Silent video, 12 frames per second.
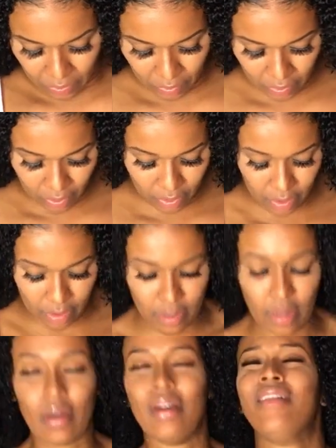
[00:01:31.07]
Woo.
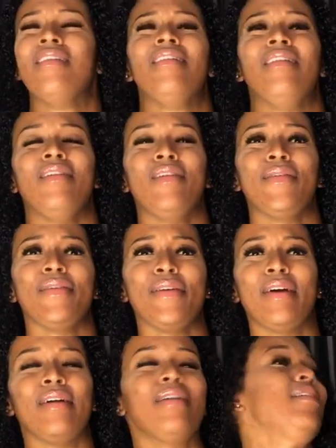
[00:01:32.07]
Woo.
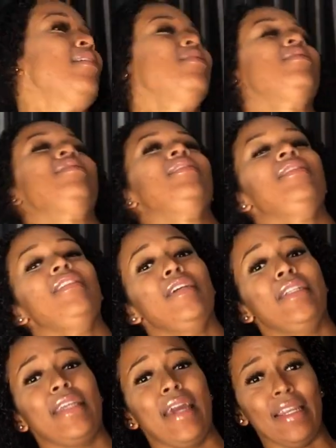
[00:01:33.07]
It's
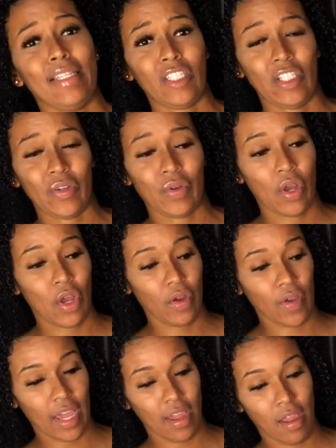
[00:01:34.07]
hard to get into.
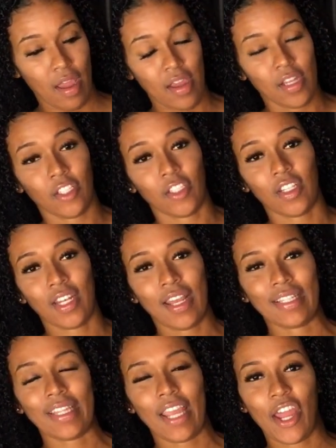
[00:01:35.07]
Okay. So the
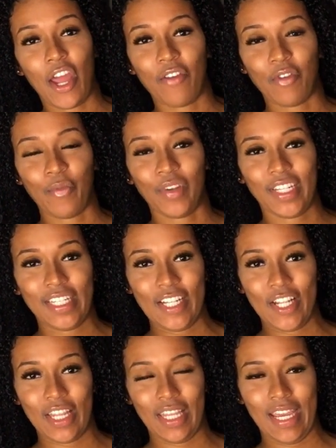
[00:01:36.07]
next thing I got from Pretty
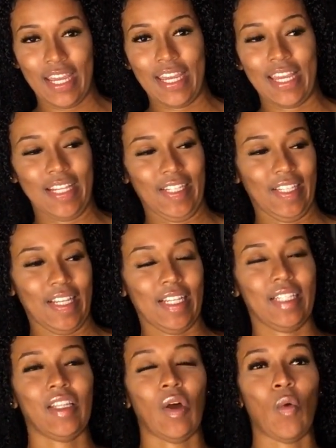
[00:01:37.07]
Little Thing is
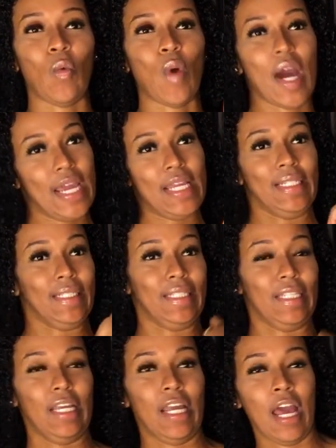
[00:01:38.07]
this white,
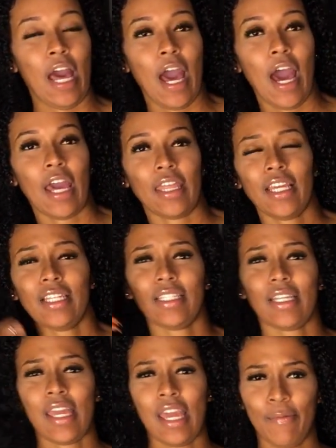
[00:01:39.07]
I think
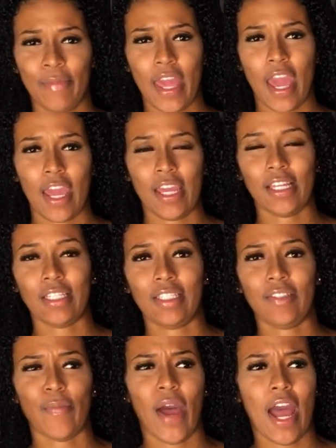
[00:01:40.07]
it's a Kim K
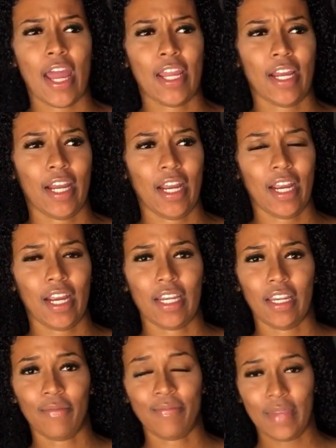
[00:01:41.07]

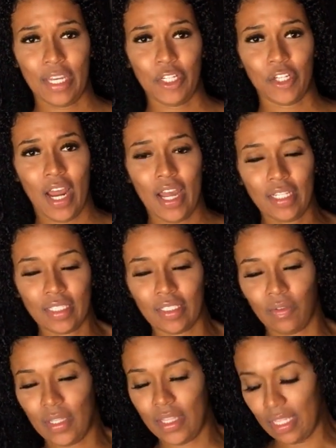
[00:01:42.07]
inspired mini dress
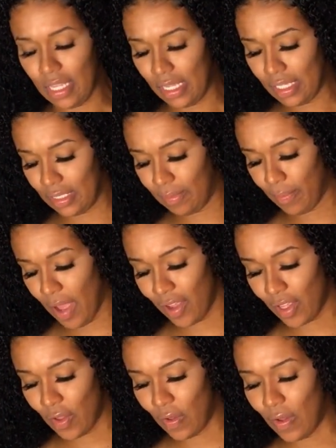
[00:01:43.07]
with these
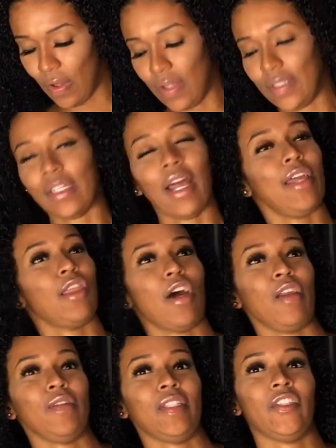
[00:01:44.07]
buckles. I
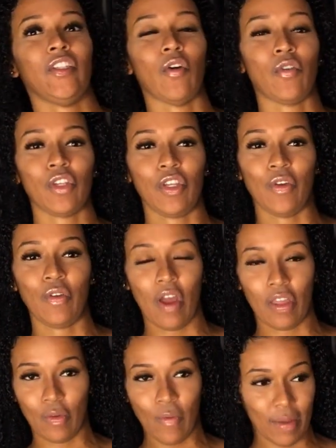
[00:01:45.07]
thought it was so cute
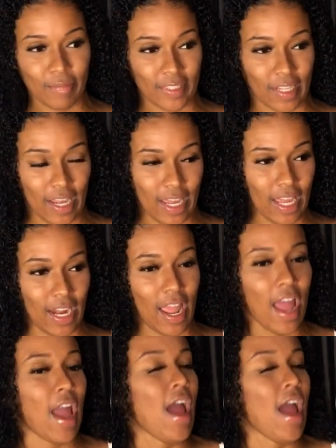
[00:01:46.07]
on the website.